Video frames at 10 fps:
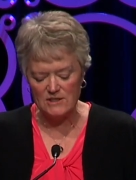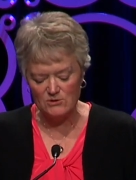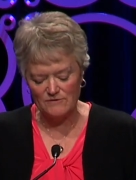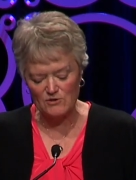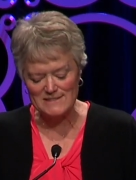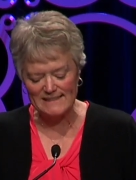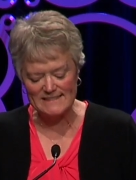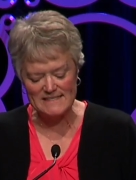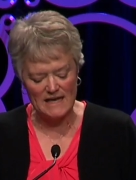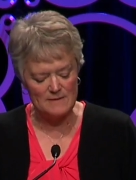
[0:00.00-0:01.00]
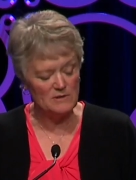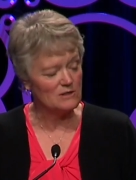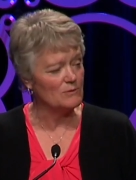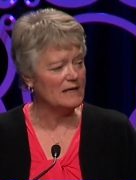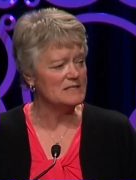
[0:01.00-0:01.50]
University at a time
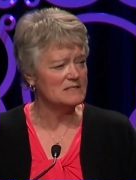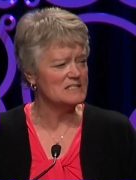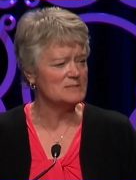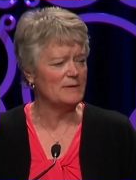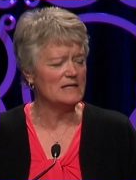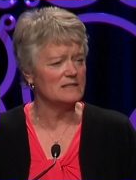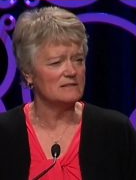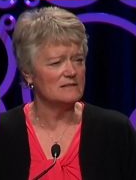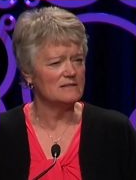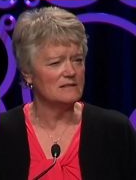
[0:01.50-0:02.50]
they're ready to disband it.